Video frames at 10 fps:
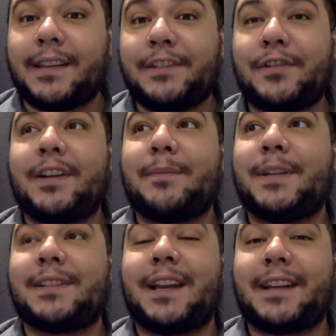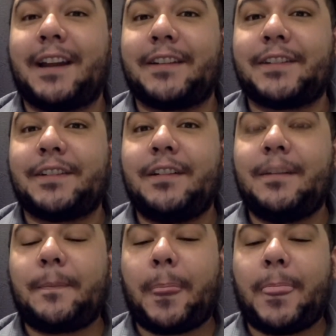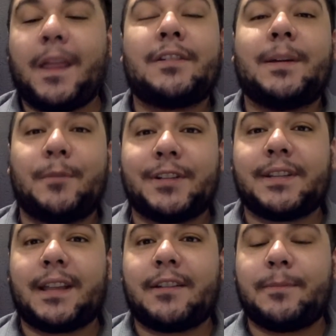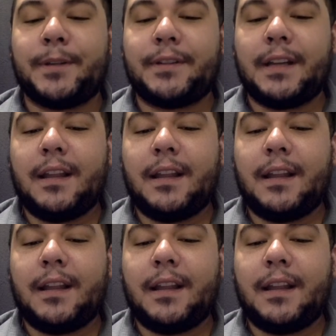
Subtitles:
He's trying to be a side character. I'll get more into that in a bit.